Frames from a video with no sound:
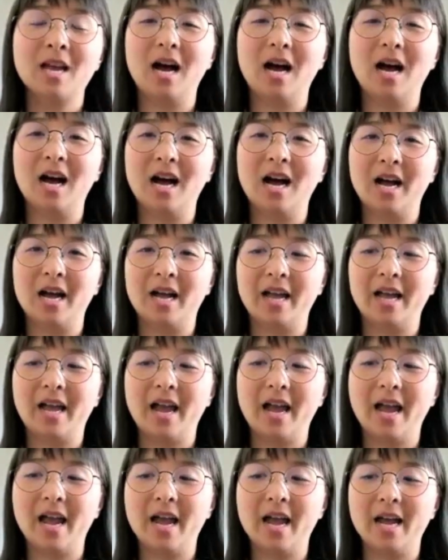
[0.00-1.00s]

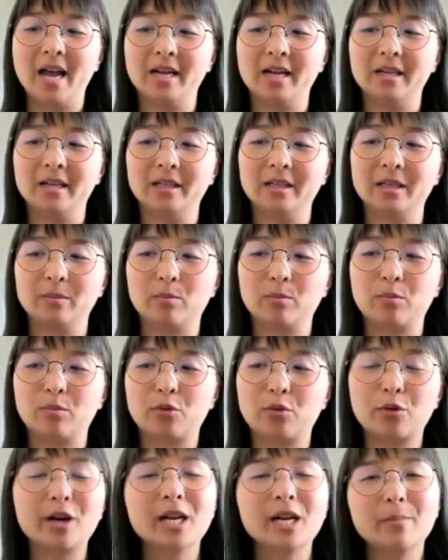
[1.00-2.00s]
and
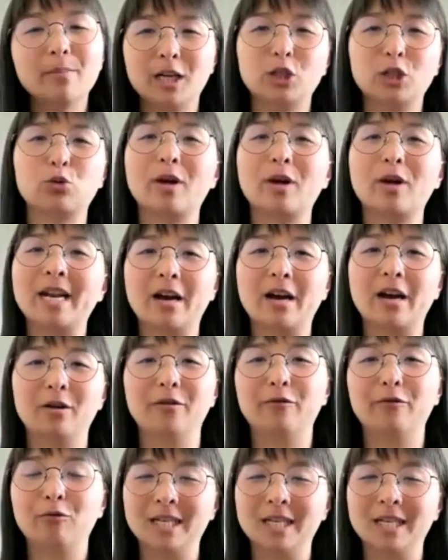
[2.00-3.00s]
pretty much right out
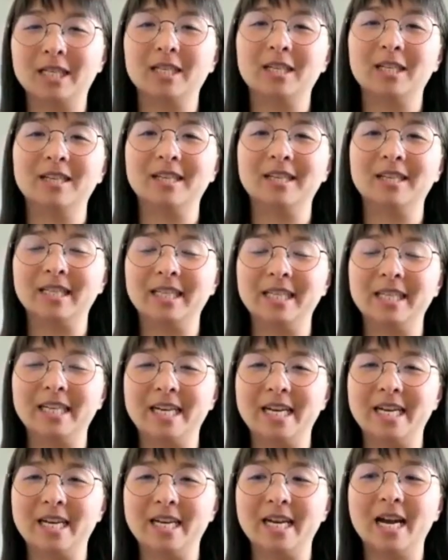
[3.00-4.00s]
of
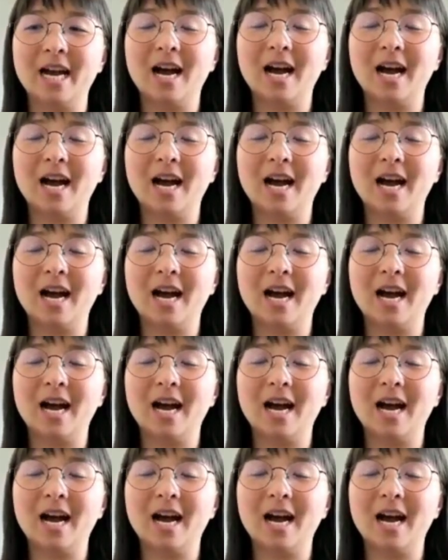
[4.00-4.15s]
residency,